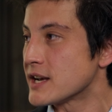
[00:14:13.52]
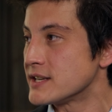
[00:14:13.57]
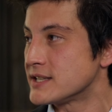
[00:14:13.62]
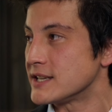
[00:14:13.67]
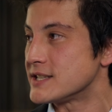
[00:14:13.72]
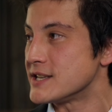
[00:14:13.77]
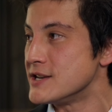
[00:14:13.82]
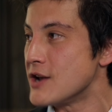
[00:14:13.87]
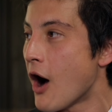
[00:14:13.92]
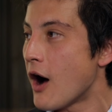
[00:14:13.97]
because
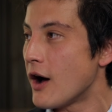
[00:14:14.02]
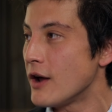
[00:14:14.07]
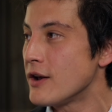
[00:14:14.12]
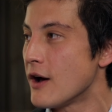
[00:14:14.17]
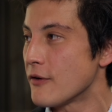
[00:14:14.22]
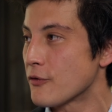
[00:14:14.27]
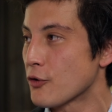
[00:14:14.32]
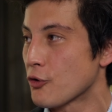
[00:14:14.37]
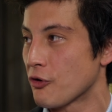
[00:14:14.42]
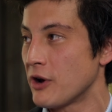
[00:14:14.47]
it's not
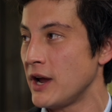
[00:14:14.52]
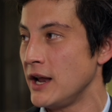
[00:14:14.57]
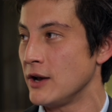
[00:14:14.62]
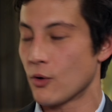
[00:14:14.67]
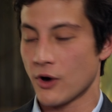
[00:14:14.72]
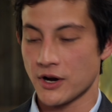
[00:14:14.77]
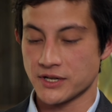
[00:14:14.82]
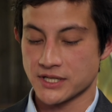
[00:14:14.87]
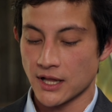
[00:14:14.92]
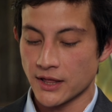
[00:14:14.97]
enough green
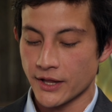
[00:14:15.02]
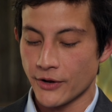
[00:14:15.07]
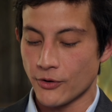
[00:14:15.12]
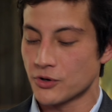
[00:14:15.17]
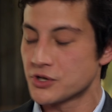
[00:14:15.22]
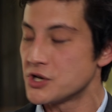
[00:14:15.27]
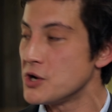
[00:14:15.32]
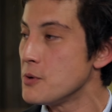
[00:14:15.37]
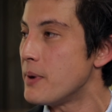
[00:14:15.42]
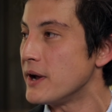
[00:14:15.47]
or it's a
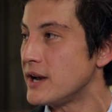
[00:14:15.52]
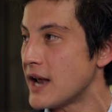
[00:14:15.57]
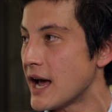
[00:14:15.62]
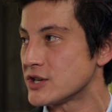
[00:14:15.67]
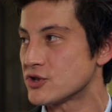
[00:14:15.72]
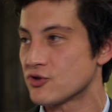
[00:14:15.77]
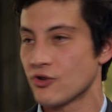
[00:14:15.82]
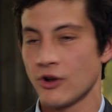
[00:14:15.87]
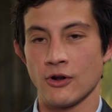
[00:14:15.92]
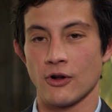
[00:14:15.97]
little too
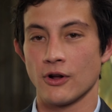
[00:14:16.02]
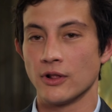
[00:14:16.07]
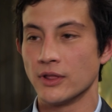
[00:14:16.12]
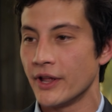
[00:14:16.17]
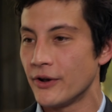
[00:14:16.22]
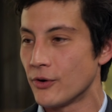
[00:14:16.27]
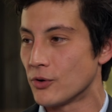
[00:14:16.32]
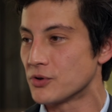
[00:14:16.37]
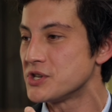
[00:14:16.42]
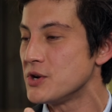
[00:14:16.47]
pedestrian or a
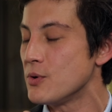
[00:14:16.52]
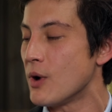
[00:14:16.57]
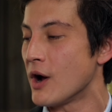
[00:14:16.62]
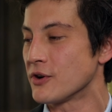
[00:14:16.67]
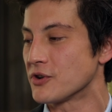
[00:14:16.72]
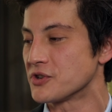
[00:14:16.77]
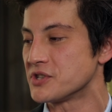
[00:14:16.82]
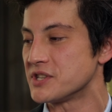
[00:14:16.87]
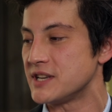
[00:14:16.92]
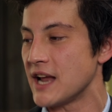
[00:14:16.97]
little too
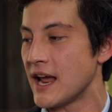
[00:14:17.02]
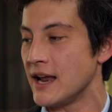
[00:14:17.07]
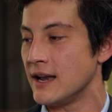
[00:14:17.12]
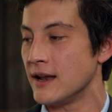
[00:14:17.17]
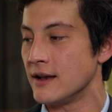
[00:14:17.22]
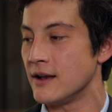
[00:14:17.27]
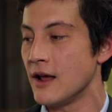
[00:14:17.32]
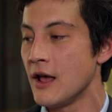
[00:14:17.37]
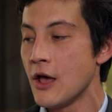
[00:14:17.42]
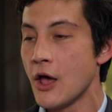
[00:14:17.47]

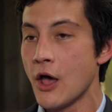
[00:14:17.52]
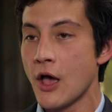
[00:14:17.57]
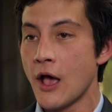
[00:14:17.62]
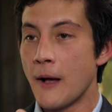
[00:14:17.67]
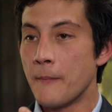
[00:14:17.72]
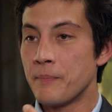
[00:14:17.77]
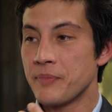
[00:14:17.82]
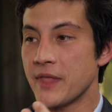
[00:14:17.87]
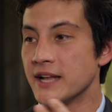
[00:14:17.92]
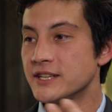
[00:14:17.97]
understated,
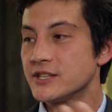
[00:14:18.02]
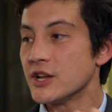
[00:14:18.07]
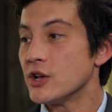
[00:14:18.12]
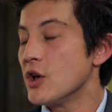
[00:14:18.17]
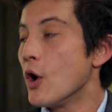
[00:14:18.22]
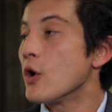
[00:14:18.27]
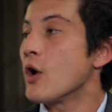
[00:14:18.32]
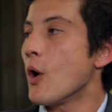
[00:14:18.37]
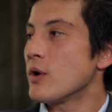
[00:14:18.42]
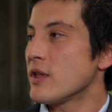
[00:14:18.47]
it's
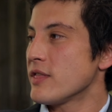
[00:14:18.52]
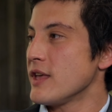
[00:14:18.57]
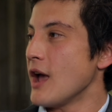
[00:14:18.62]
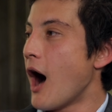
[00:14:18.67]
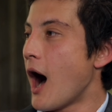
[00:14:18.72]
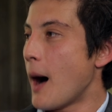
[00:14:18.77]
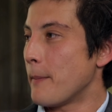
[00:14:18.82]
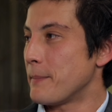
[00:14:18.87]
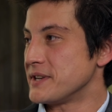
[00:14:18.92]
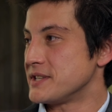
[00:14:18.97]
go to the
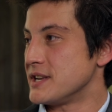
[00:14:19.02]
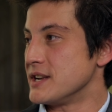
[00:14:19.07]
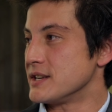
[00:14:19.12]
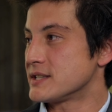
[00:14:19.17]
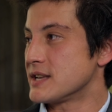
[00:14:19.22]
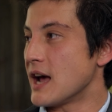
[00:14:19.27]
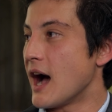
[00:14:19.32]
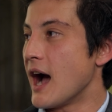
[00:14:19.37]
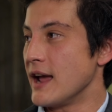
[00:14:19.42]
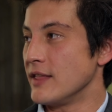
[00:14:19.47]
opposite
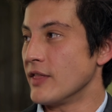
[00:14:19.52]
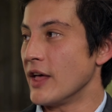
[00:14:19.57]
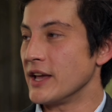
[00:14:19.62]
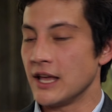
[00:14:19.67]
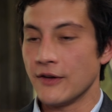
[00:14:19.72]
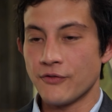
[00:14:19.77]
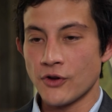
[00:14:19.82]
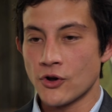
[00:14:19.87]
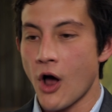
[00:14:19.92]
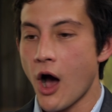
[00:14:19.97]
side.
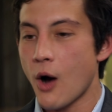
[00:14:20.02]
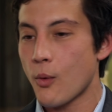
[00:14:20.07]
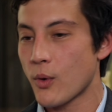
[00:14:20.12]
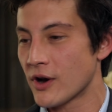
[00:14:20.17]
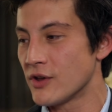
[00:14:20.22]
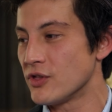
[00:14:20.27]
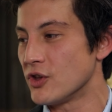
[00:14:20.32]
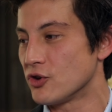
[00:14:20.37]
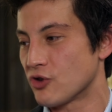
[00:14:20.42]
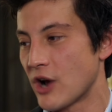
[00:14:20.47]
Like if you're not
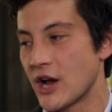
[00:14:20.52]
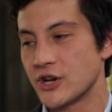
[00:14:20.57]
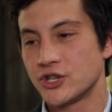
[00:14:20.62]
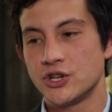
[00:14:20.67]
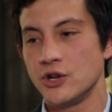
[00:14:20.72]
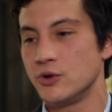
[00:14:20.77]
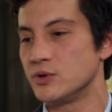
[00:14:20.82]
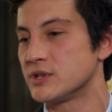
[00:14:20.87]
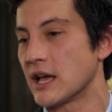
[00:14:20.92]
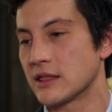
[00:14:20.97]
wearing the dress
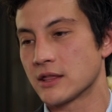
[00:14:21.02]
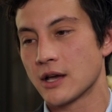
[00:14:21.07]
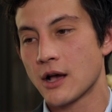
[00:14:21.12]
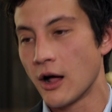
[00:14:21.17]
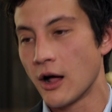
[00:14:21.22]
shoes, get the